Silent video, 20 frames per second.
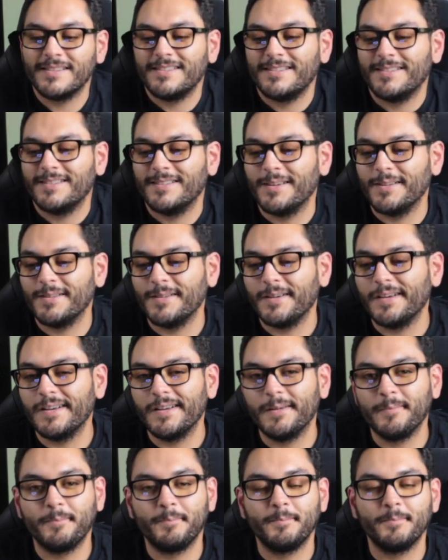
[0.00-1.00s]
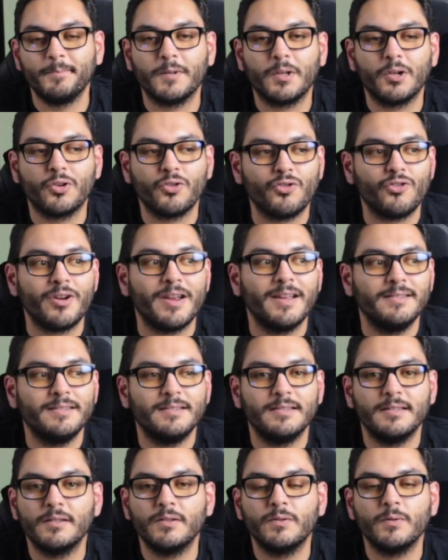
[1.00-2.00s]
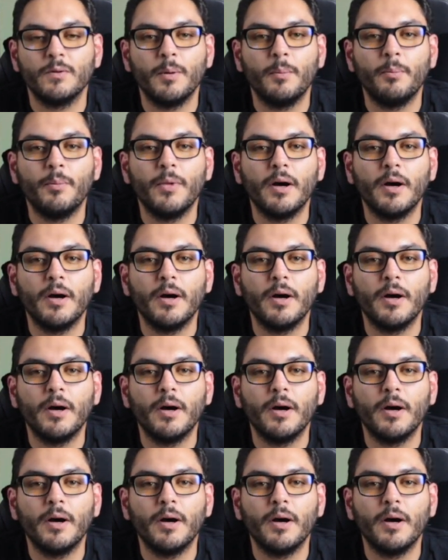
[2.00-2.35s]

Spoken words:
you know, crazy into it,